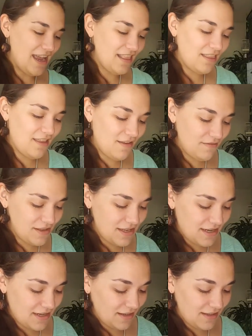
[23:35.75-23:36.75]
I love the
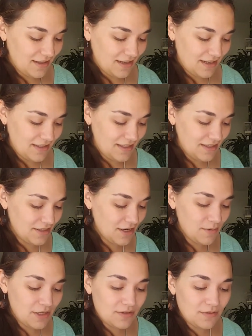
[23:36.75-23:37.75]
detail to this. This is
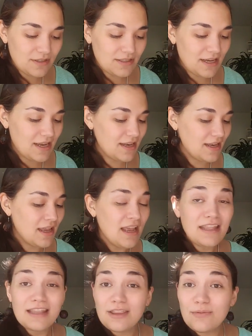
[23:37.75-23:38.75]
gonna be so exciting
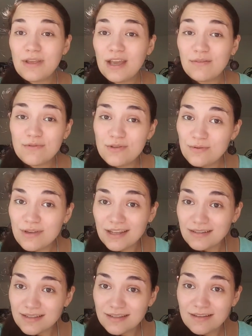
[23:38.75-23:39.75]
now that we have new
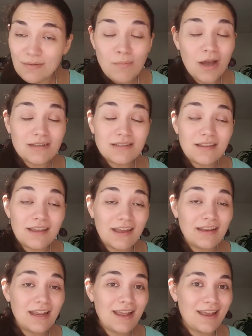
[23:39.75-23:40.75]
kits in the Moss
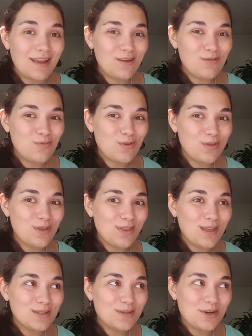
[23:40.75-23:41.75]
Clan and with the
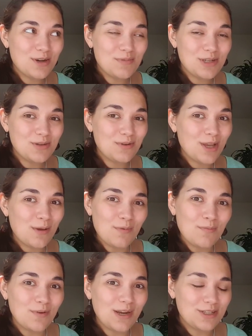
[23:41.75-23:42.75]
things that are gonna be showing up
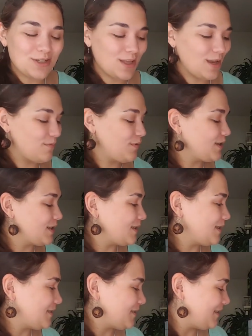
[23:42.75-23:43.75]
in Branch Clan pretty
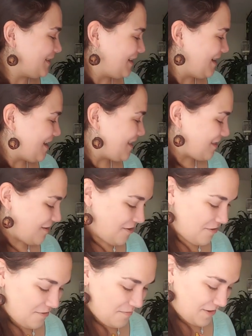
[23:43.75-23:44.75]
soon.
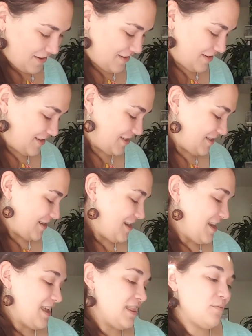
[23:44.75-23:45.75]
Oh my gosh.
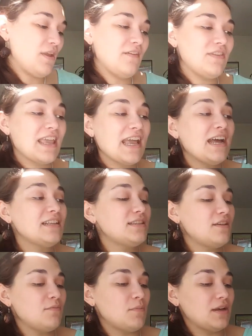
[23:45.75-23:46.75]
And then we have the Cats
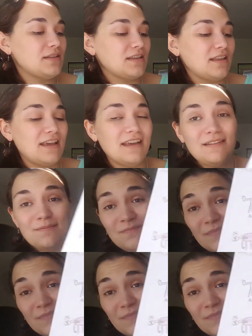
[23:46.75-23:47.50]
of Moss Clan.